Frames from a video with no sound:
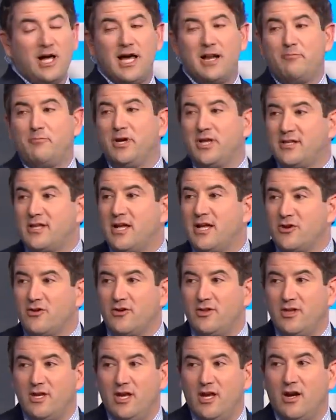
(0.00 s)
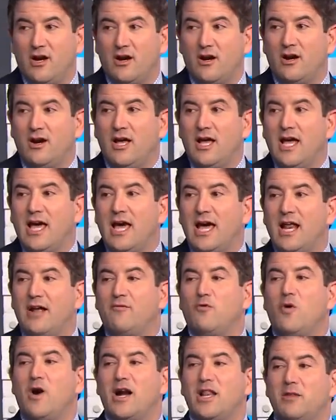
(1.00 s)
lot of Big Ten during the year.
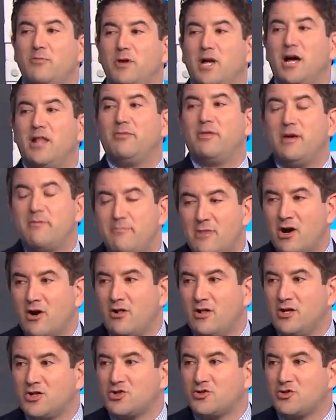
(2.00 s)
I've wanted to be on that Maryland